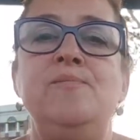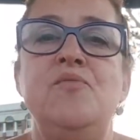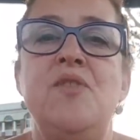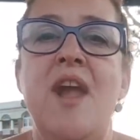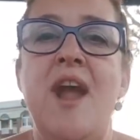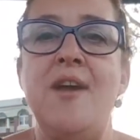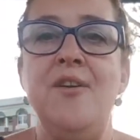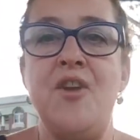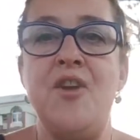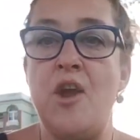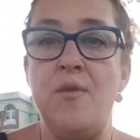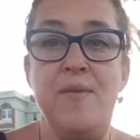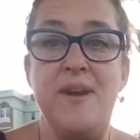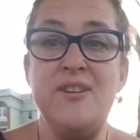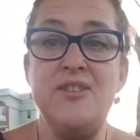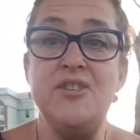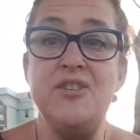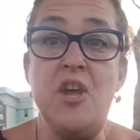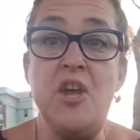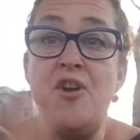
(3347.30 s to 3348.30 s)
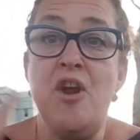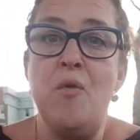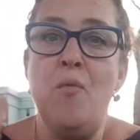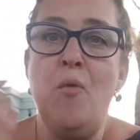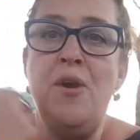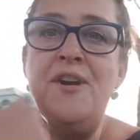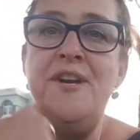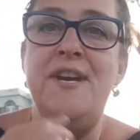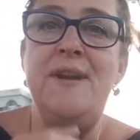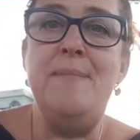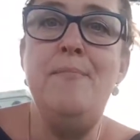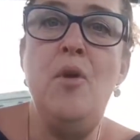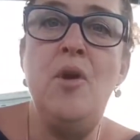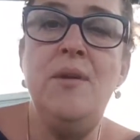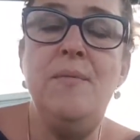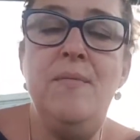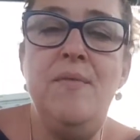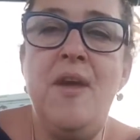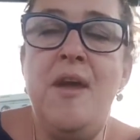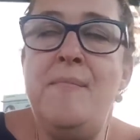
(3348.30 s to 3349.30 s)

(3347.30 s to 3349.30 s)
Yeah, no wrenches. I don't want any more.